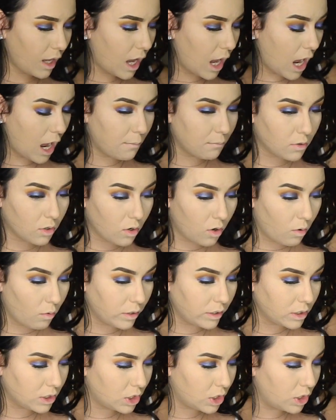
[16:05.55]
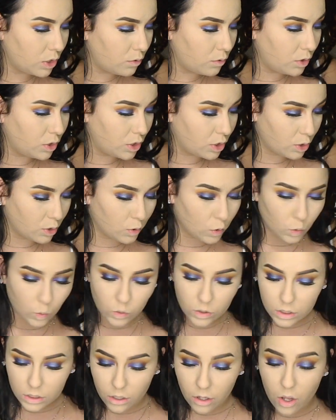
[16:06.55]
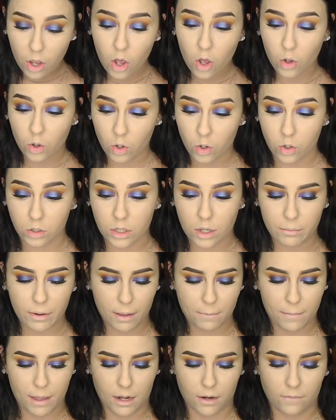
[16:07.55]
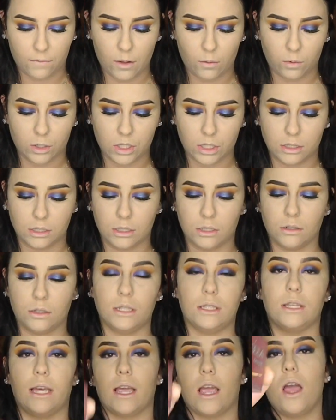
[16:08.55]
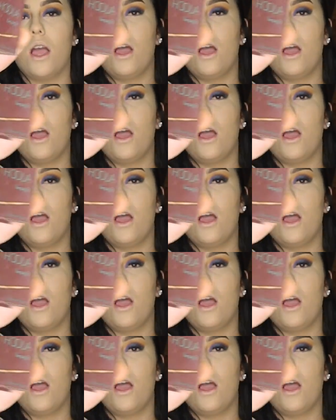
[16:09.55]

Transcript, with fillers: I'm going to use Hoola by Benefit, which is literally like